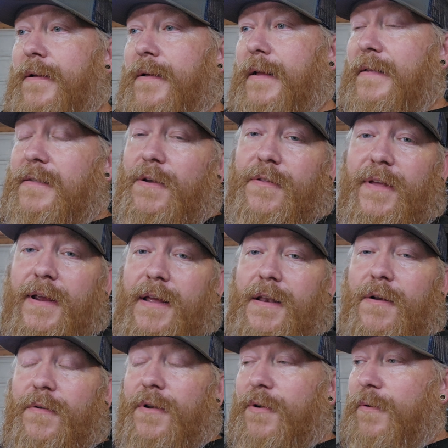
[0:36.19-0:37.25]
that's the only thing I
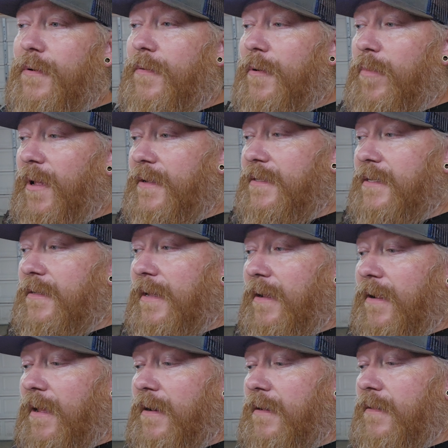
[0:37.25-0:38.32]
know to do, replace it.
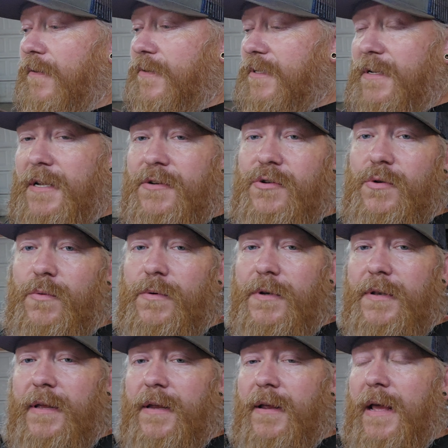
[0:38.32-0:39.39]
There's a digital
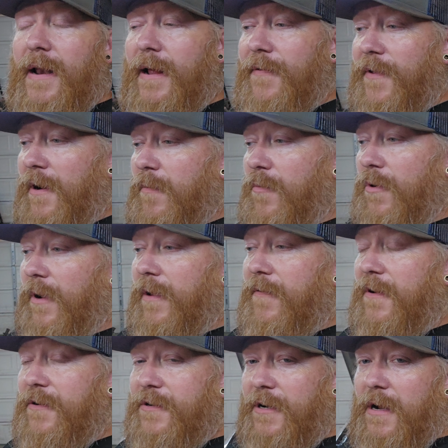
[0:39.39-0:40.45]
one they got out there. I'm gonna give
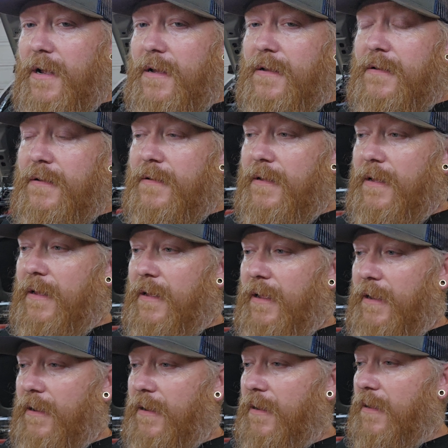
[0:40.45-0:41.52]
it a try
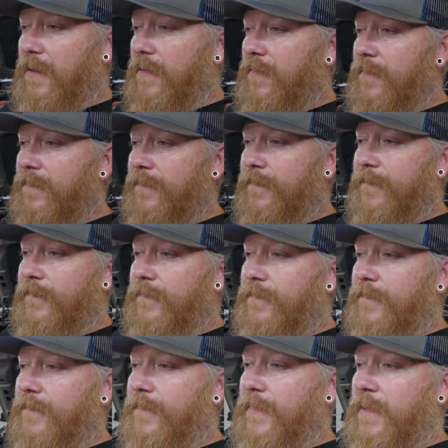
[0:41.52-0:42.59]
and
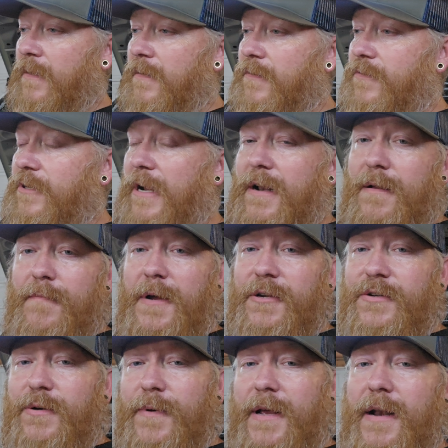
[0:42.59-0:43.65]
try to make
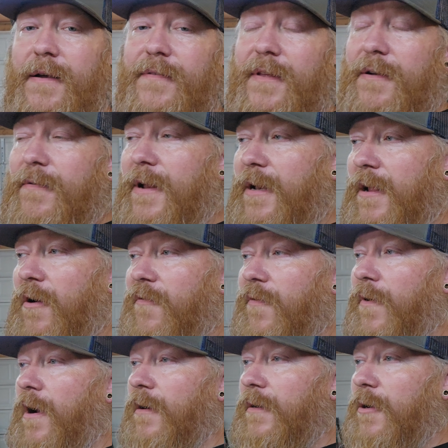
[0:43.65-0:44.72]
sure we got everything ready to go
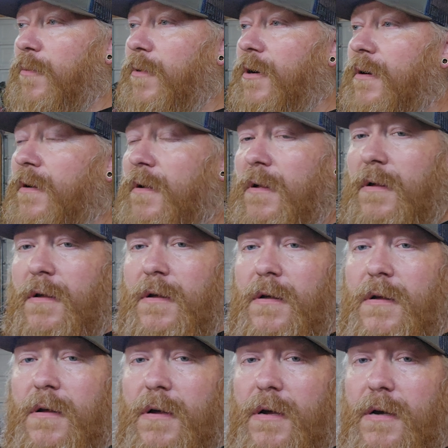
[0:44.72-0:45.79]
for October.
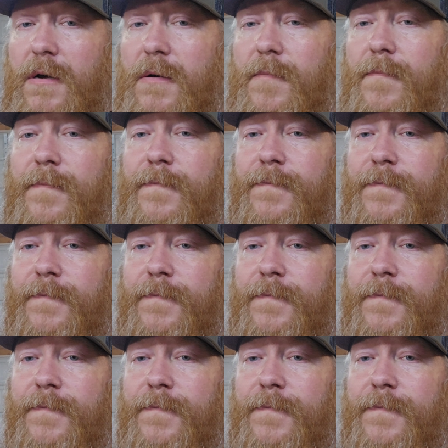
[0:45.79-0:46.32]
I